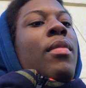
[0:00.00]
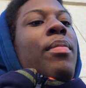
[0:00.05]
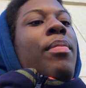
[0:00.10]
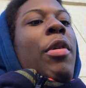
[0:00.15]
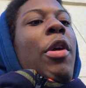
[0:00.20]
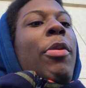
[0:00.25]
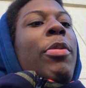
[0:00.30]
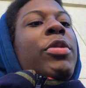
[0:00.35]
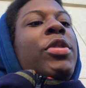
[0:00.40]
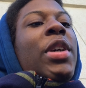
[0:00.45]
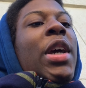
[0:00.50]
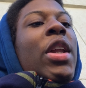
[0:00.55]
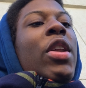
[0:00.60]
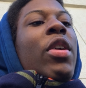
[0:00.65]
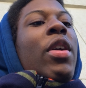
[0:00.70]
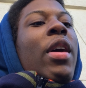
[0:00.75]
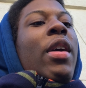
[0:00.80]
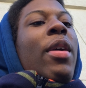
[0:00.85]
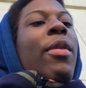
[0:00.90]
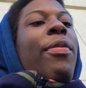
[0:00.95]
People saying it
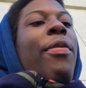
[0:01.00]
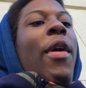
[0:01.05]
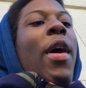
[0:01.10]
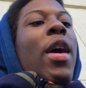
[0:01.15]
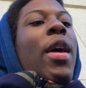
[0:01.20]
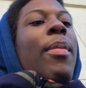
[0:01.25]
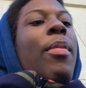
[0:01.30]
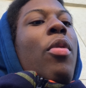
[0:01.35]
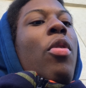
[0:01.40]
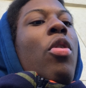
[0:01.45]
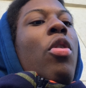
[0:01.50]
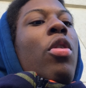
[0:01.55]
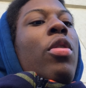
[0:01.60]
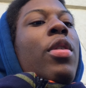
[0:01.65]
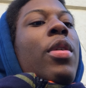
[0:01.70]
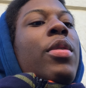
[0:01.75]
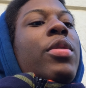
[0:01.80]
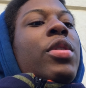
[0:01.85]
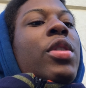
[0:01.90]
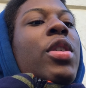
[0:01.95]
looked like a fireball.
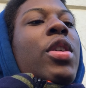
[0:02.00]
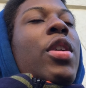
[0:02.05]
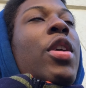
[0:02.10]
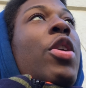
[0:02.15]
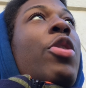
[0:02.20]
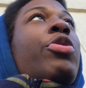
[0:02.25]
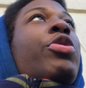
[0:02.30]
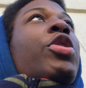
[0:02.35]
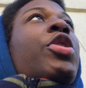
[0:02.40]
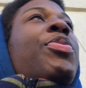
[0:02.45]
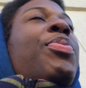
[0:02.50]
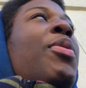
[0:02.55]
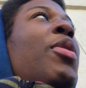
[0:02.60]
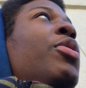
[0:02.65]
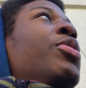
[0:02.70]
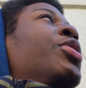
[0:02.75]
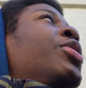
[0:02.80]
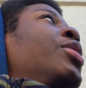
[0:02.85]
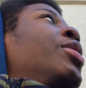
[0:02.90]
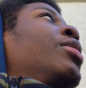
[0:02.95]
There was a huge
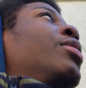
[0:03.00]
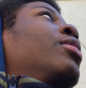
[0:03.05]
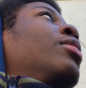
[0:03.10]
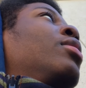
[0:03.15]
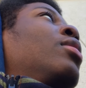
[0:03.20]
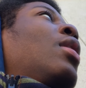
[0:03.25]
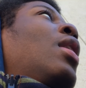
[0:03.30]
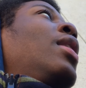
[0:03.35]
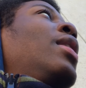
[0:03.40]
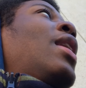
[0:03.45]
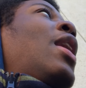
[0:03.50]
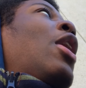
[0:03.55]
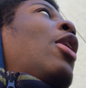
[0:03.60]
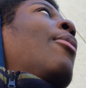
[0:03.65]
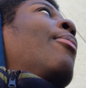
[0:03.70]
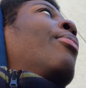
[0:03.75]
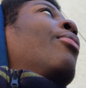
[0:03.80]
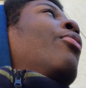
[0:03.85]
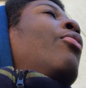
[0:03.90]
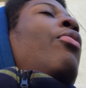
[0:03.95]
explosion, a
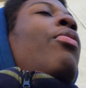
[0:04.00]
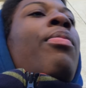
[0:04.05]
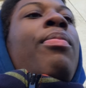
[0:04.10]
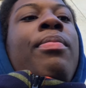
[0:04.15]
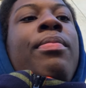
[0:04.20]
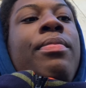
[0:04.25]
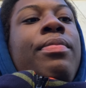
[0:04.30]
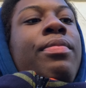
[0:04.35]
loud boom.